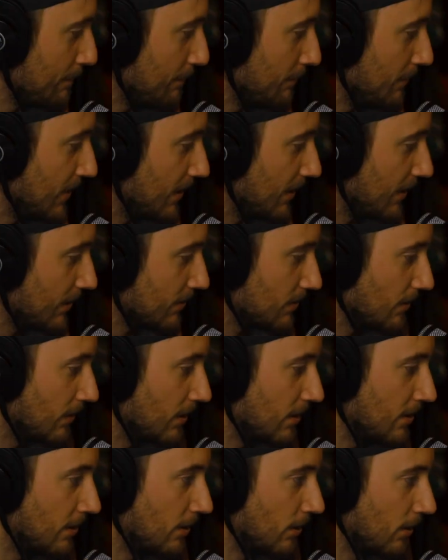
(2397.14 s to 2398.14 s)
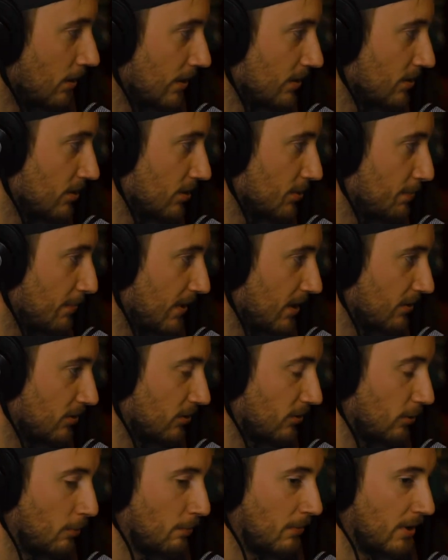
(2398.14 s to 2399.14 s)
because of the year, it's just been
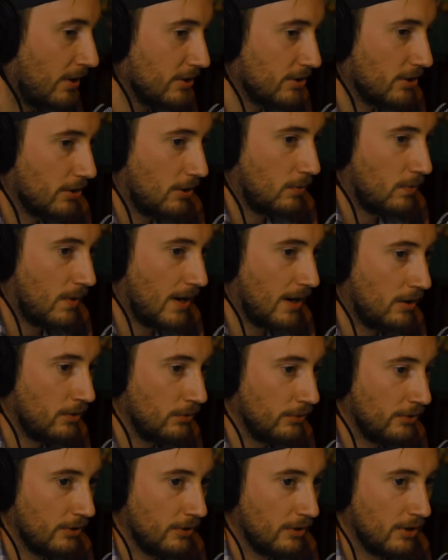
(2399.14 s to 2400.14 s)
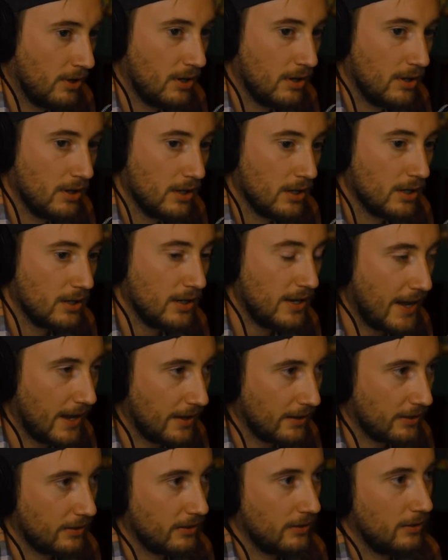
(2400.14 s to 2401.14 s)
so much around
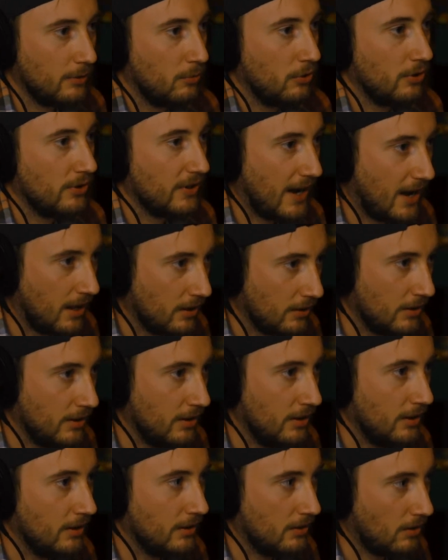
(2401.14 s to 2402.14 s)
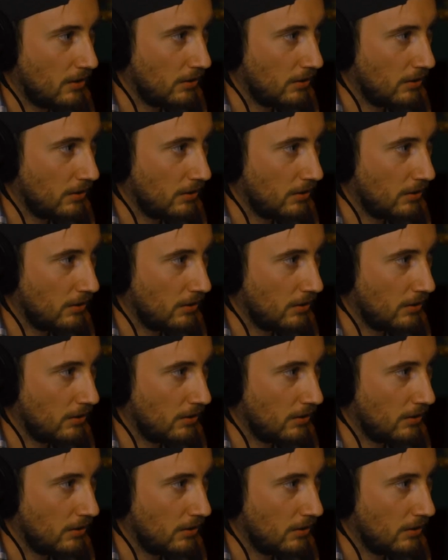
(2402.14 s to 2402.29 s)
death and mortality and all